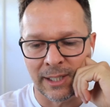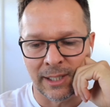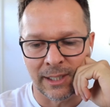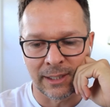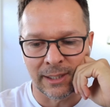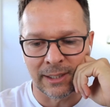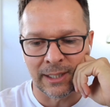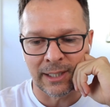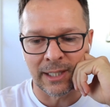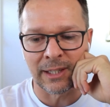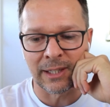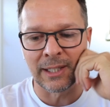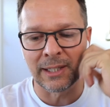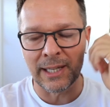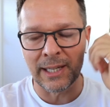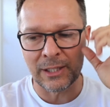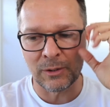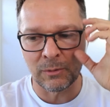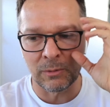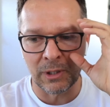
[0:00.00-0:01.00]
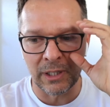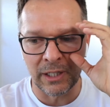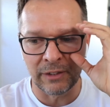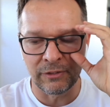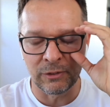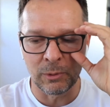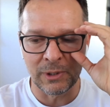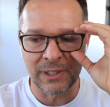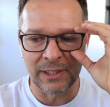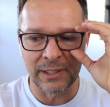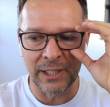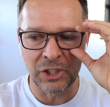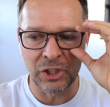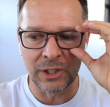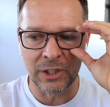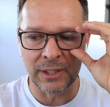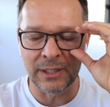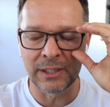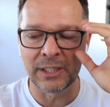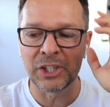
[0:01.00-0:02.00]
And I think that's why, if it was
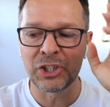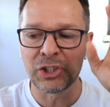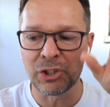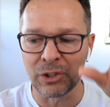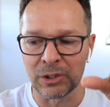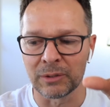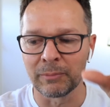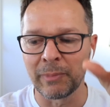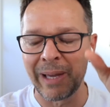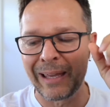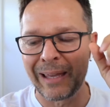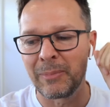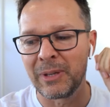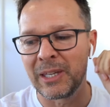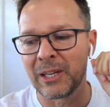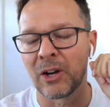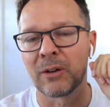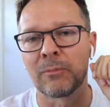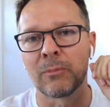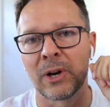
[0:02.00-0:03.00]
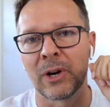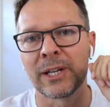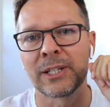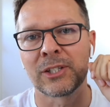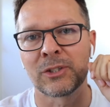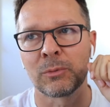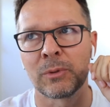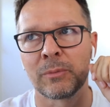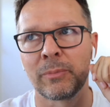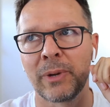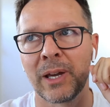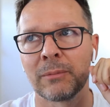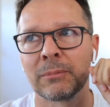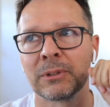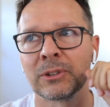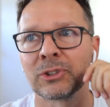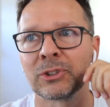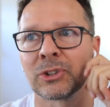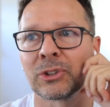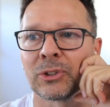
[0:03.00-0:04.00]
digital, maybe our minds would be
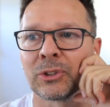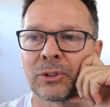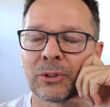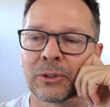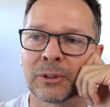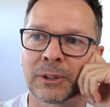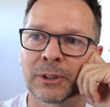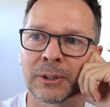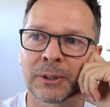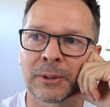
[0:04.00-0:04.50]
able to